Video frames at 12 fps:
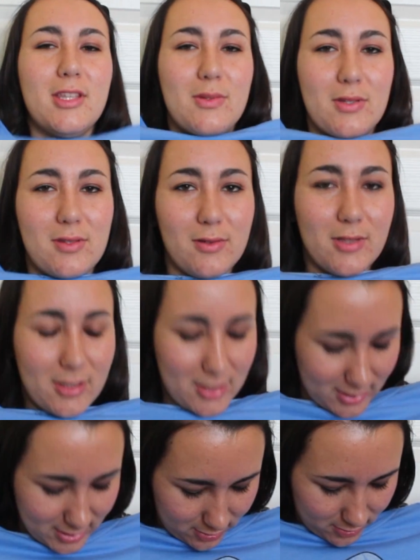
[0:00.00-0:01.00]
this was sold on
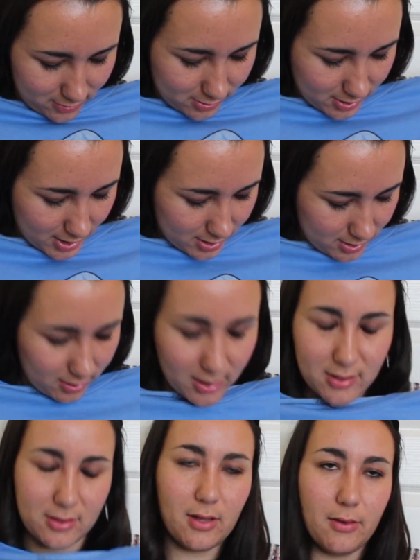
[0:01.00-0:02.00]
Disney Cruise Line
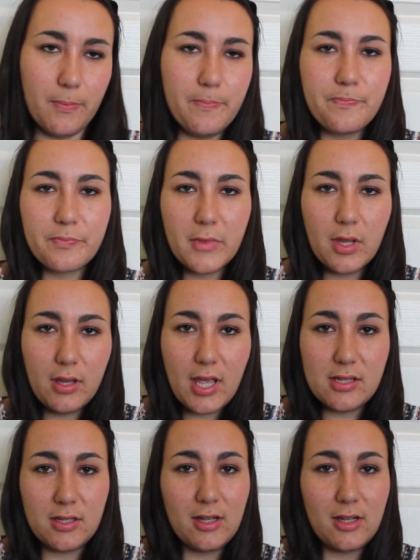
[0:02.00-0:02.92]
because Cast